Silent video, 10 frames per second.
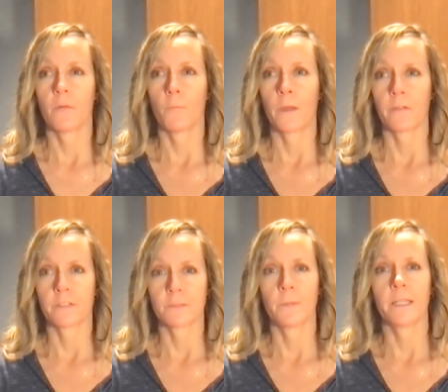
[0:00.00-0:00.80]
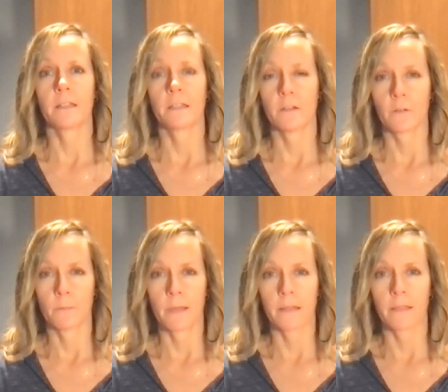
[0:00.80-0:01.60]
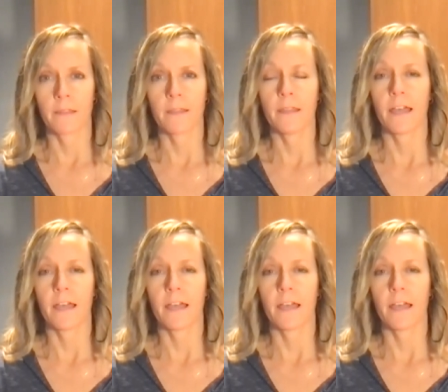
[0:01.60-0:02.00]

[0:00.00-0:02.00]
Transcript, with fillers: whether it's weekly or monthly,